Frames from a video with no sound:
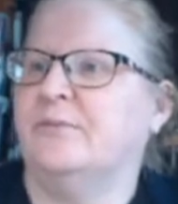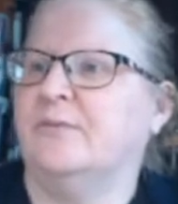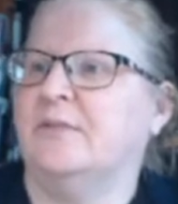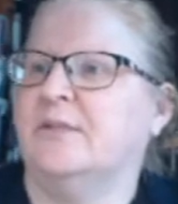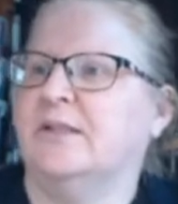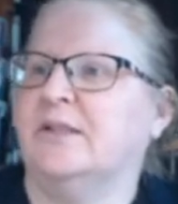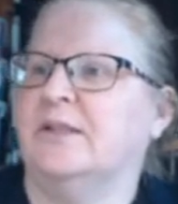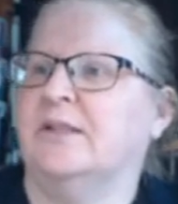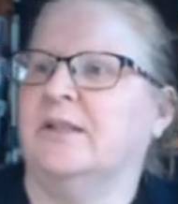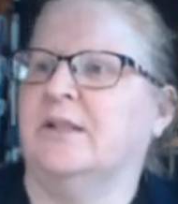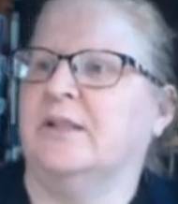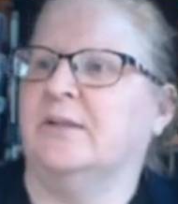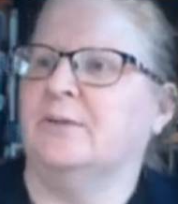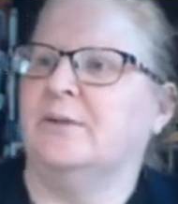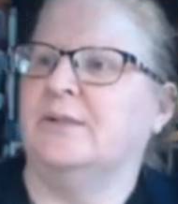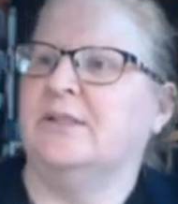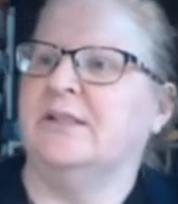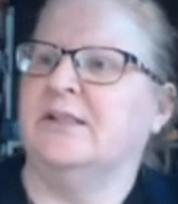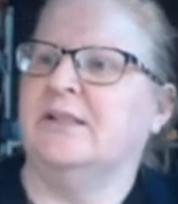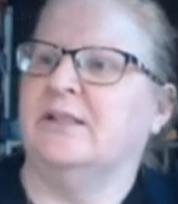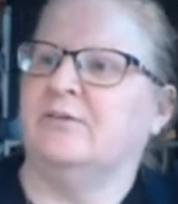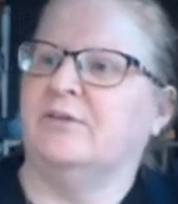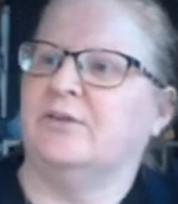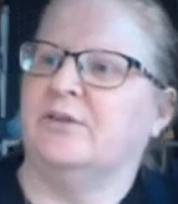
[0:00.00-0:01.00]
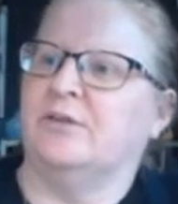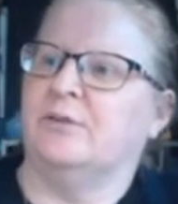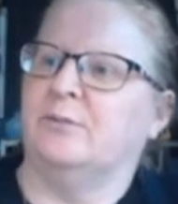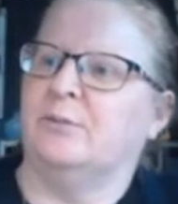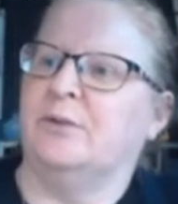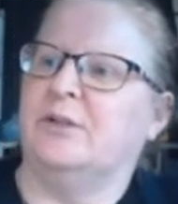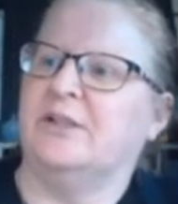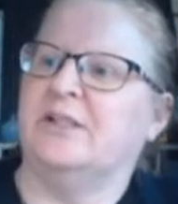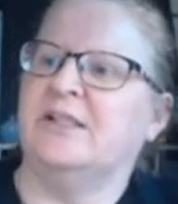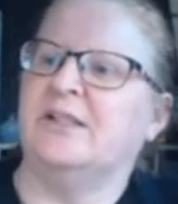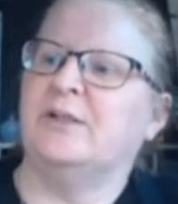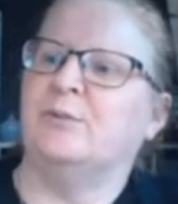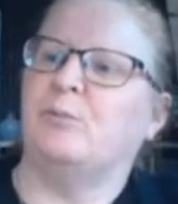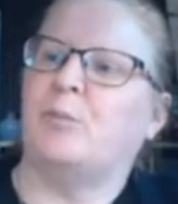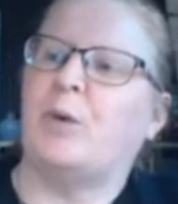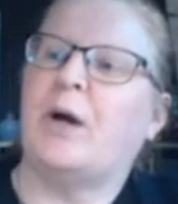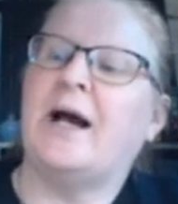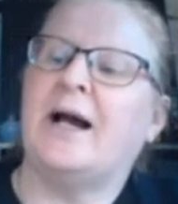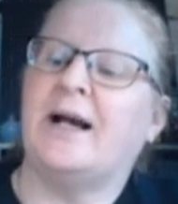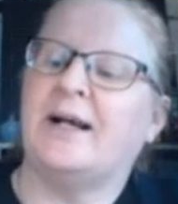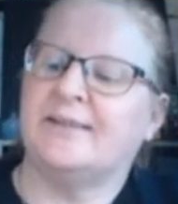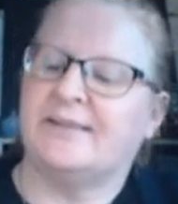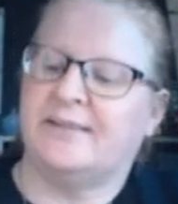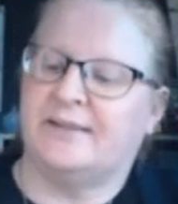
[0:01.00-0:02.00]
No, we didn't have a good, we didn't
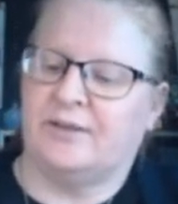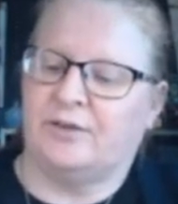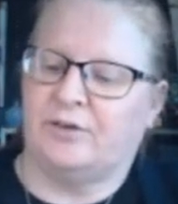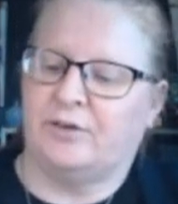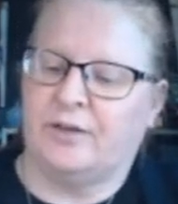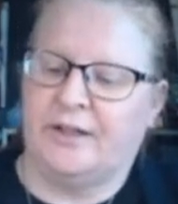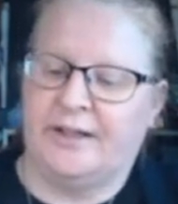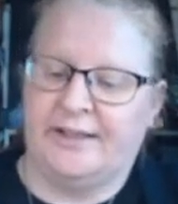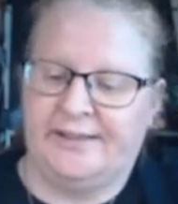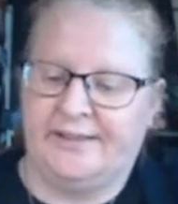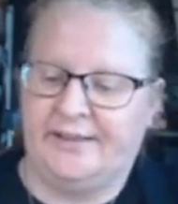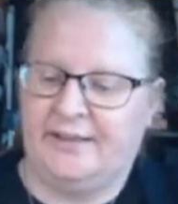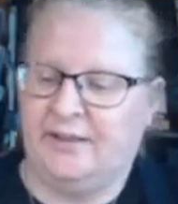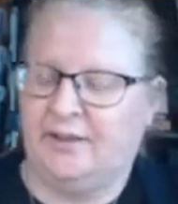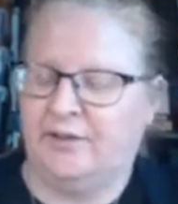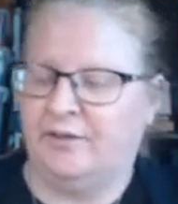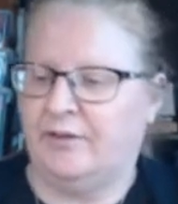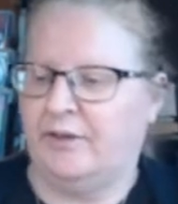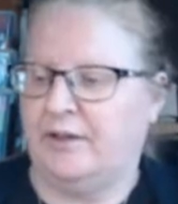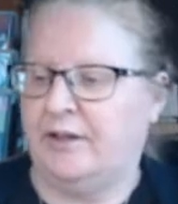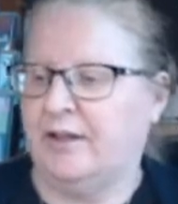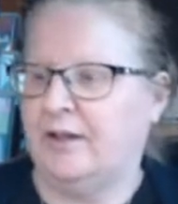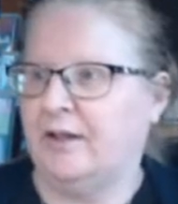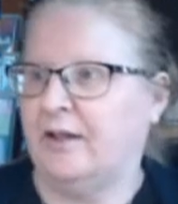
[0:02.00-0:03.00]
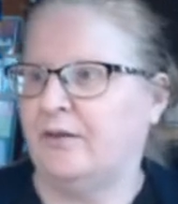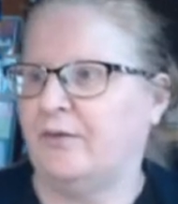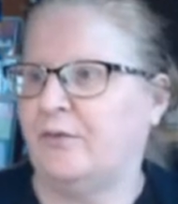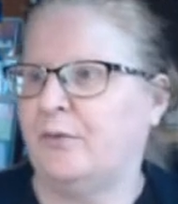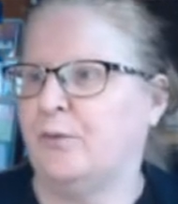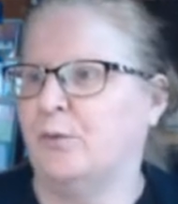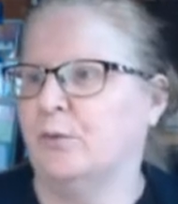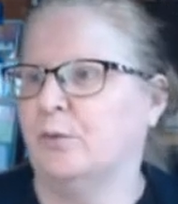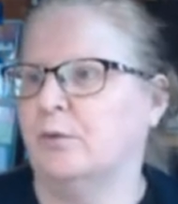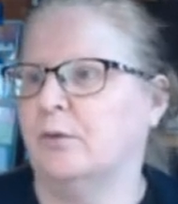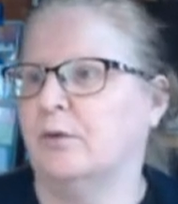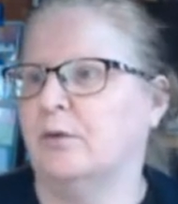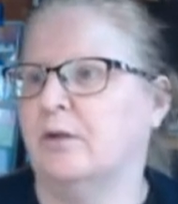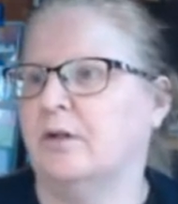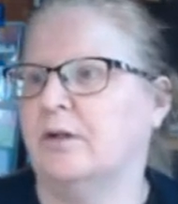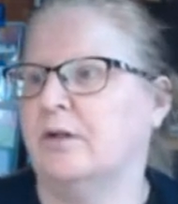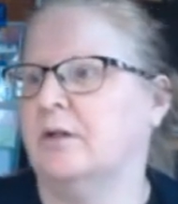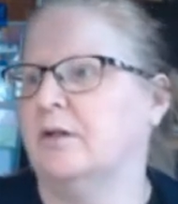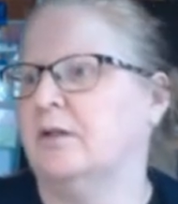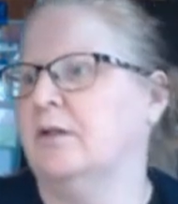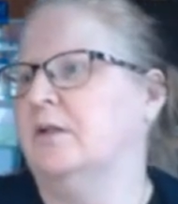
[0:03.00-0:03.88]
pass the criteria for